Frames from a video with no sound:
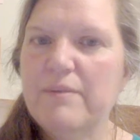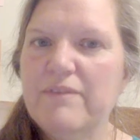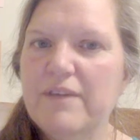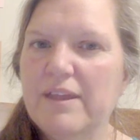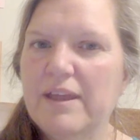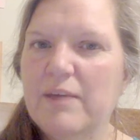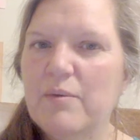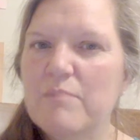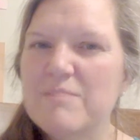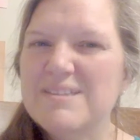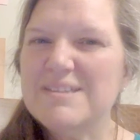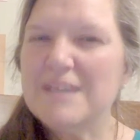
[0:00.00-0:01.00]
We feel like
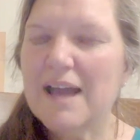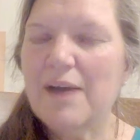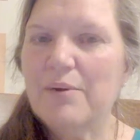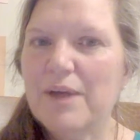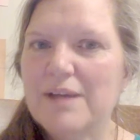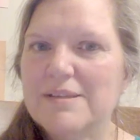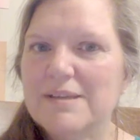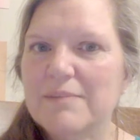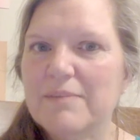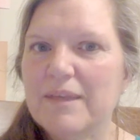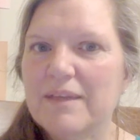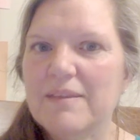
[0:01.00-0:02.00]
we're missing out on
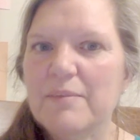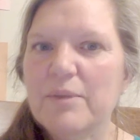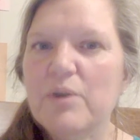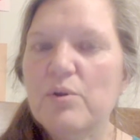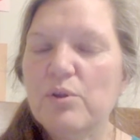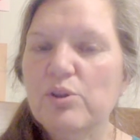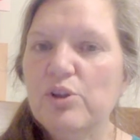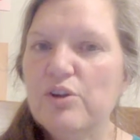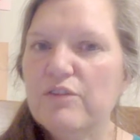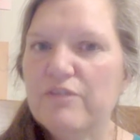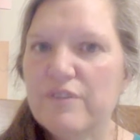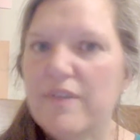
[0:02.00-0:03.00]
something, and then we go to
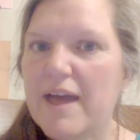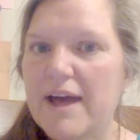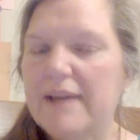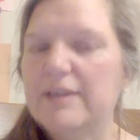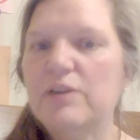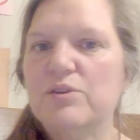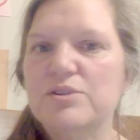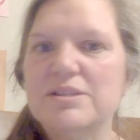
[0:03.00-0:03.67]
look for that,